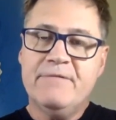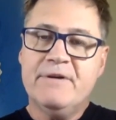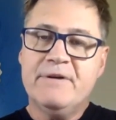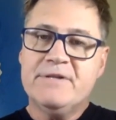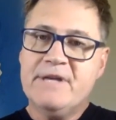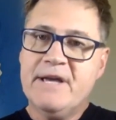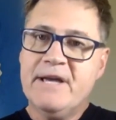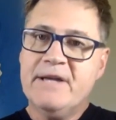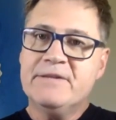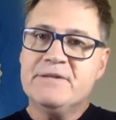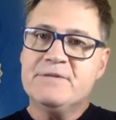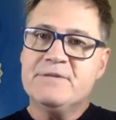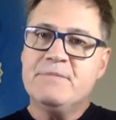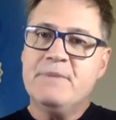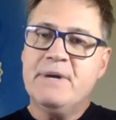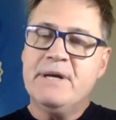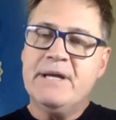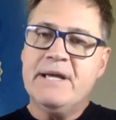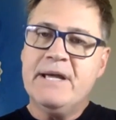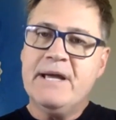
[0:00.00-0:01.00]
If I take this
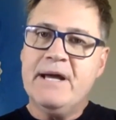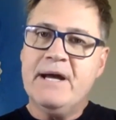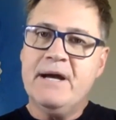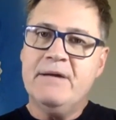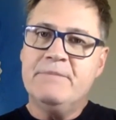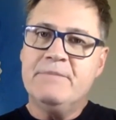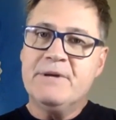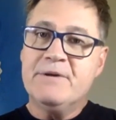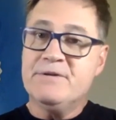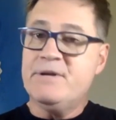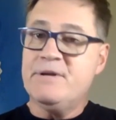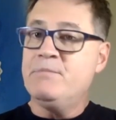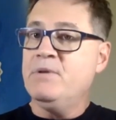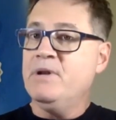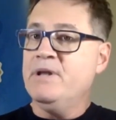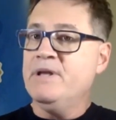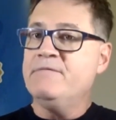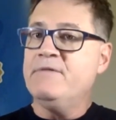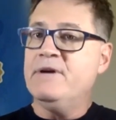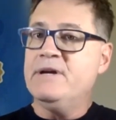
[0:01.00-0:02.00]
money out because I
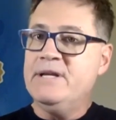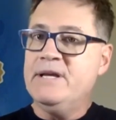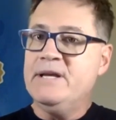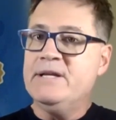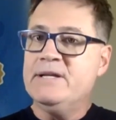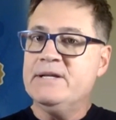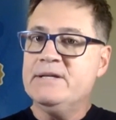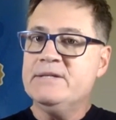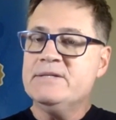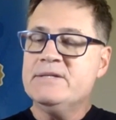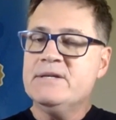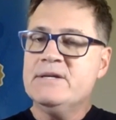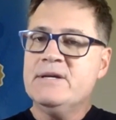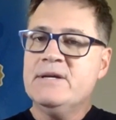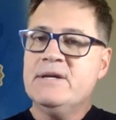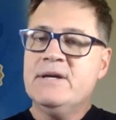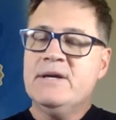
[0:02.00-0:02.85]
believe I need it,